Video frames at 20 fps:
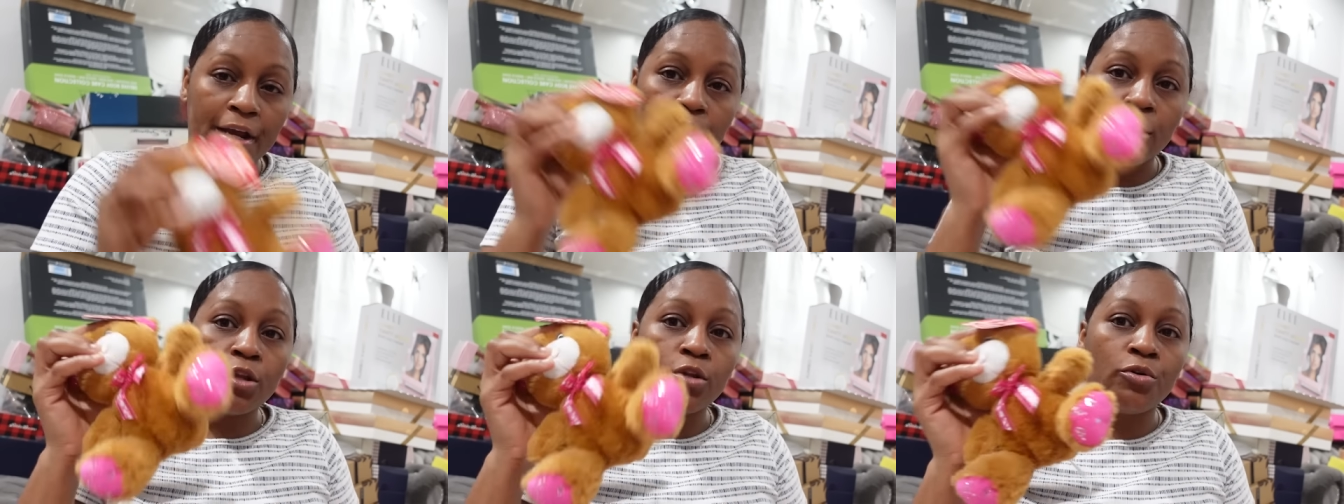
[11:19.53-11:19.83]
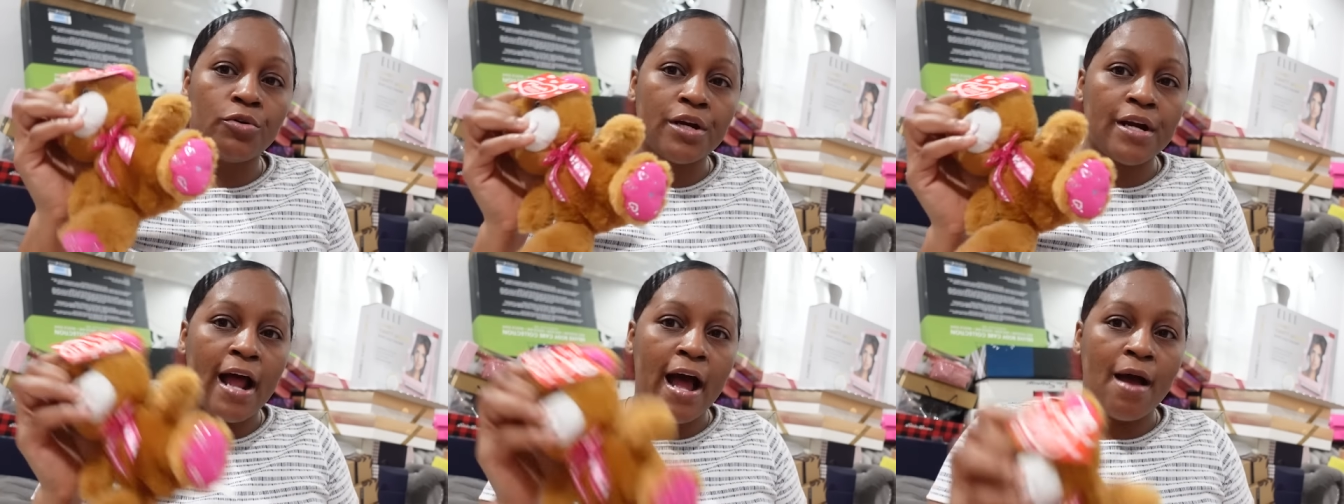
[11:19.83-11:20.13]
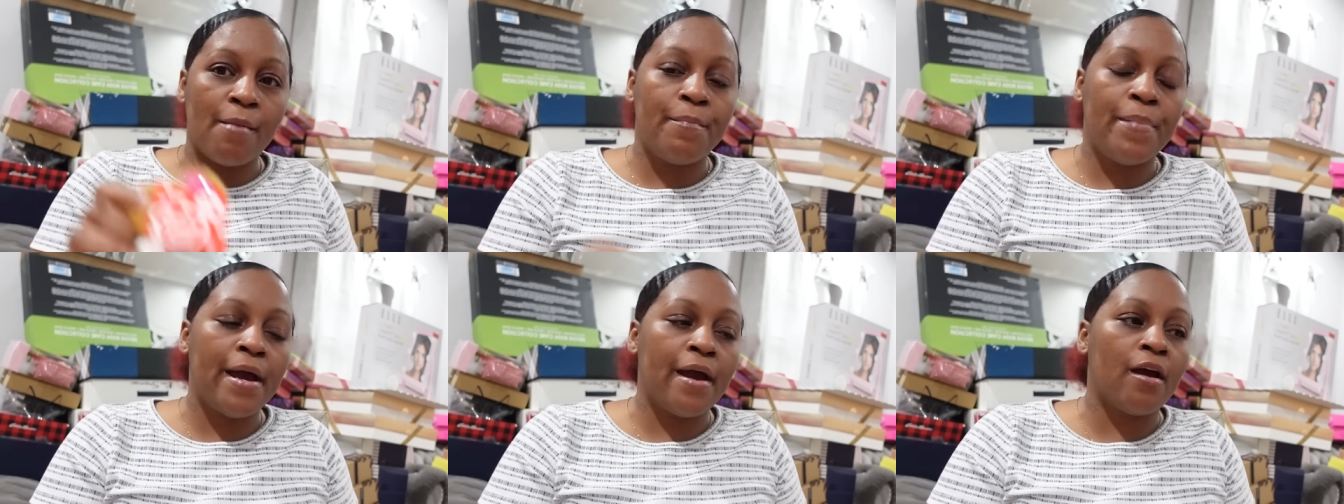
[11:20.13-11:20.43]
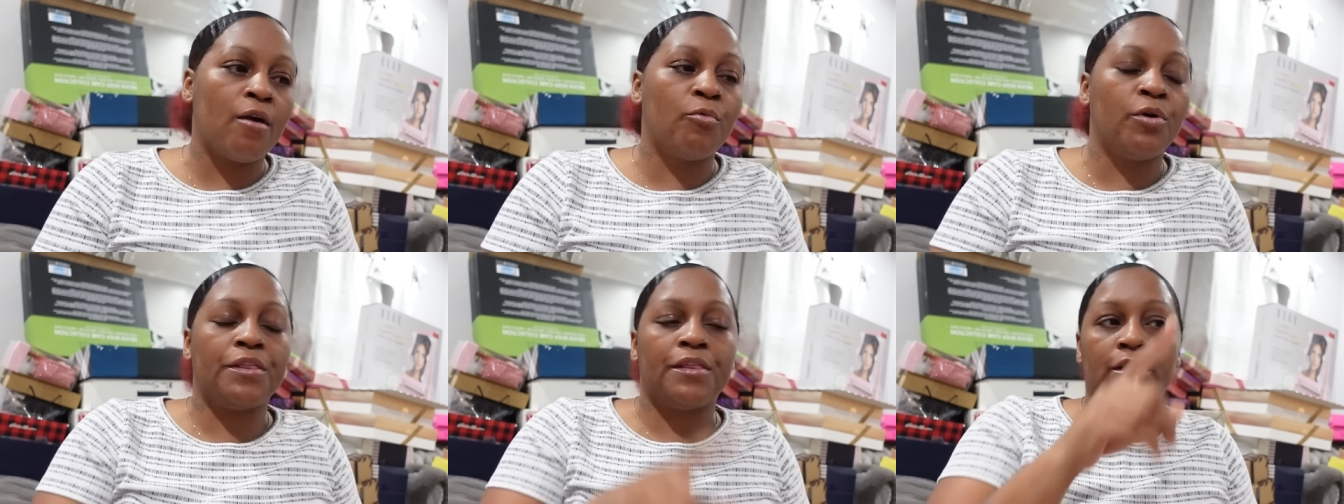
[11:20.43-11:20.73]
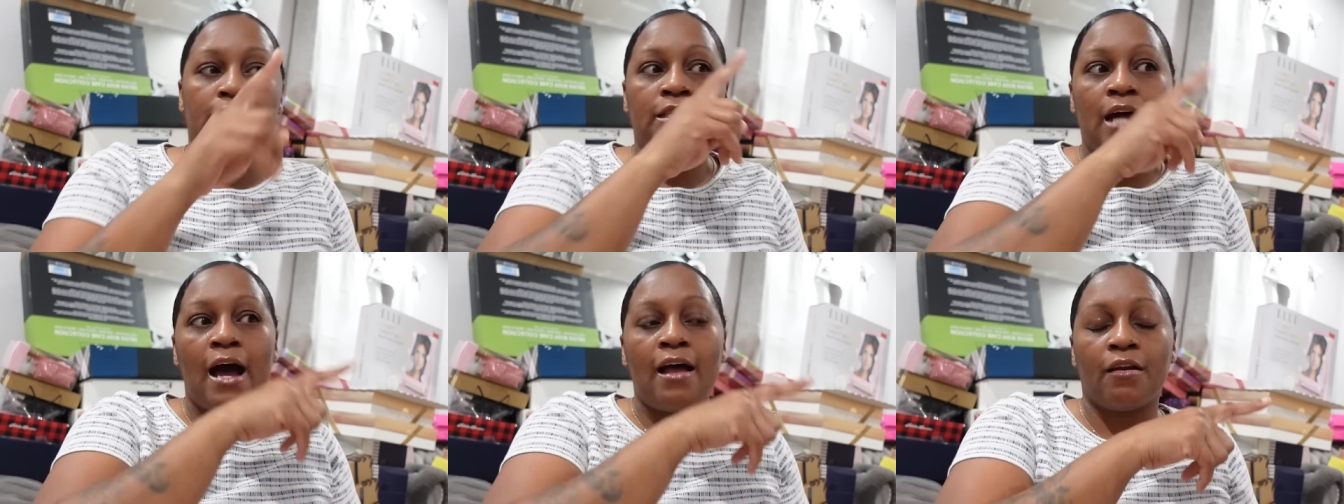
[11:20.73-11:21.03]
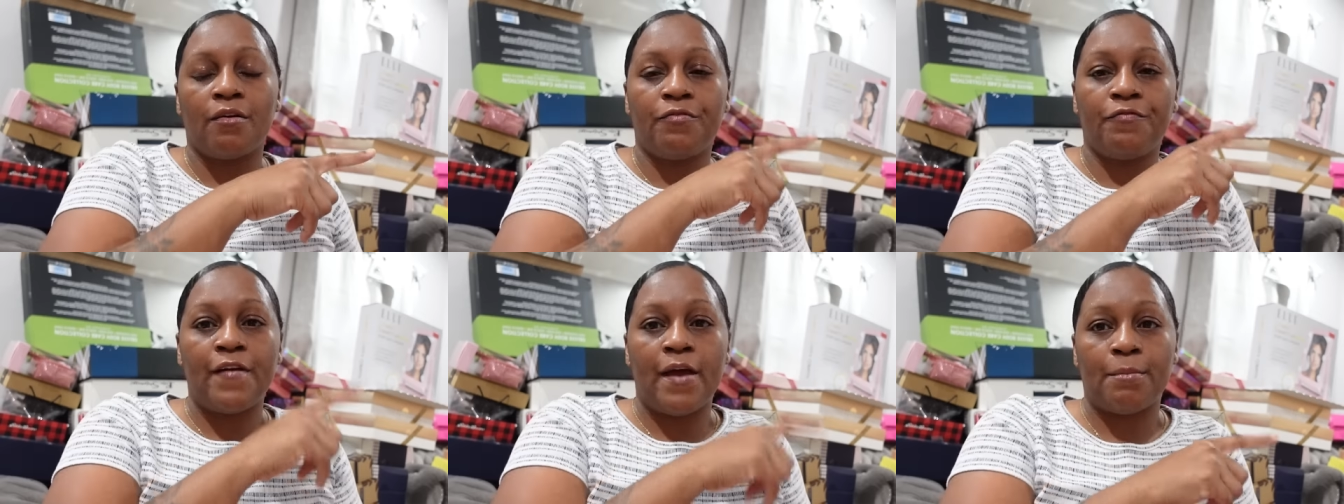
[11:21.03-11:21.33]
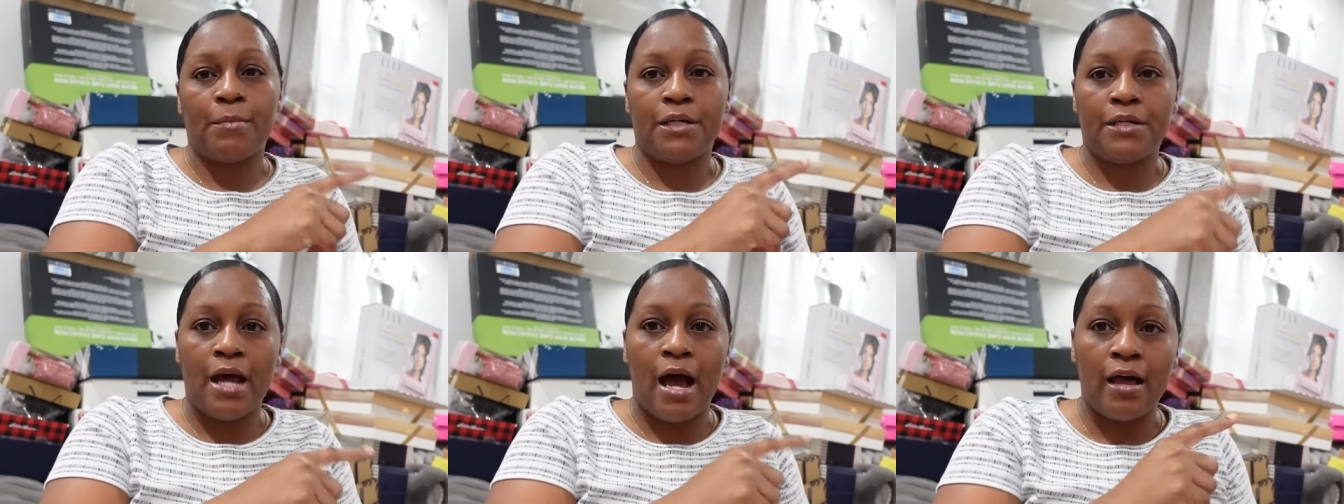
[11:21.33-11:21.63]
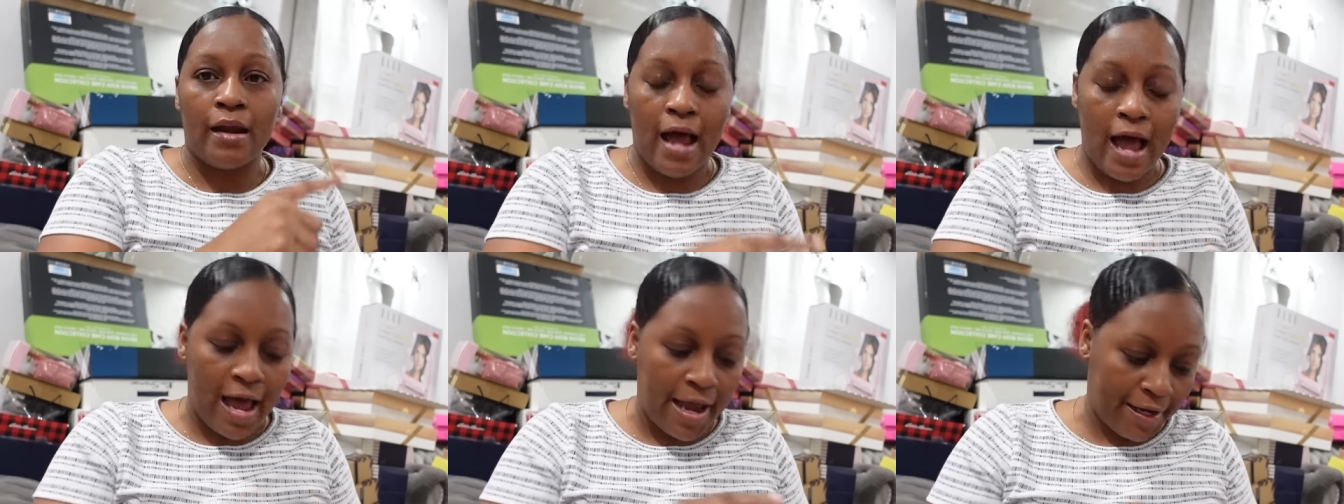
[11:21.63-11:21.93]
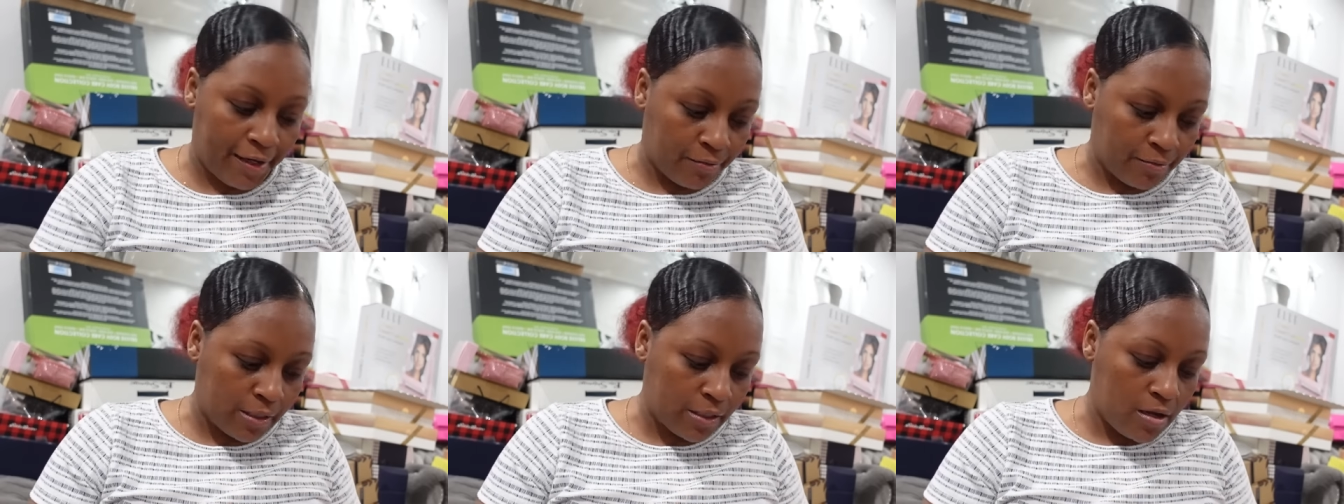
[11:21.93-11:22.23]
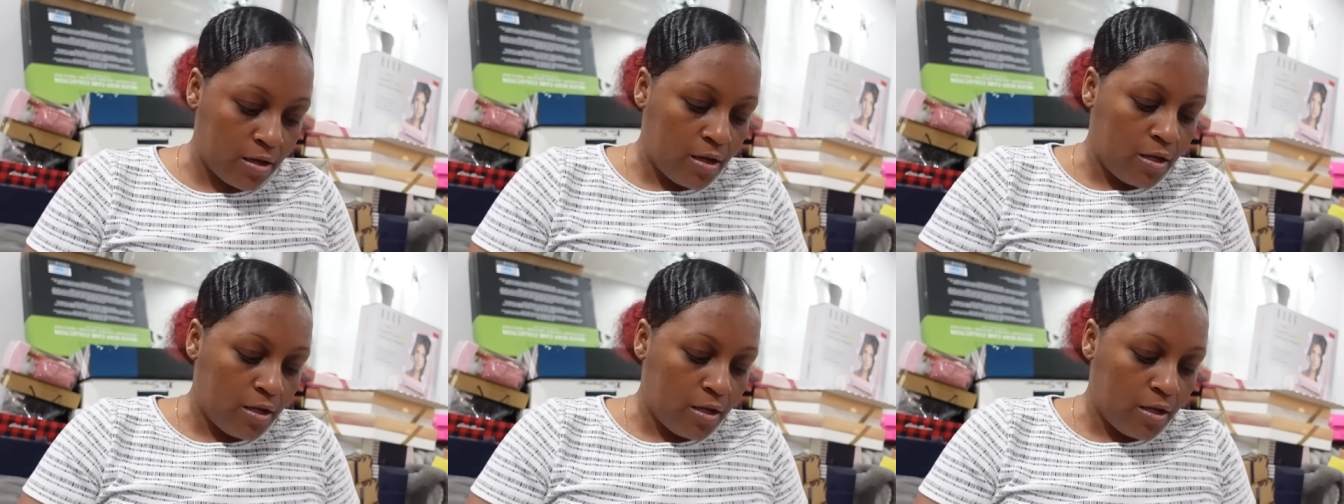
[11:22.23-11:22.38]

included our bear with the dollar family dollar items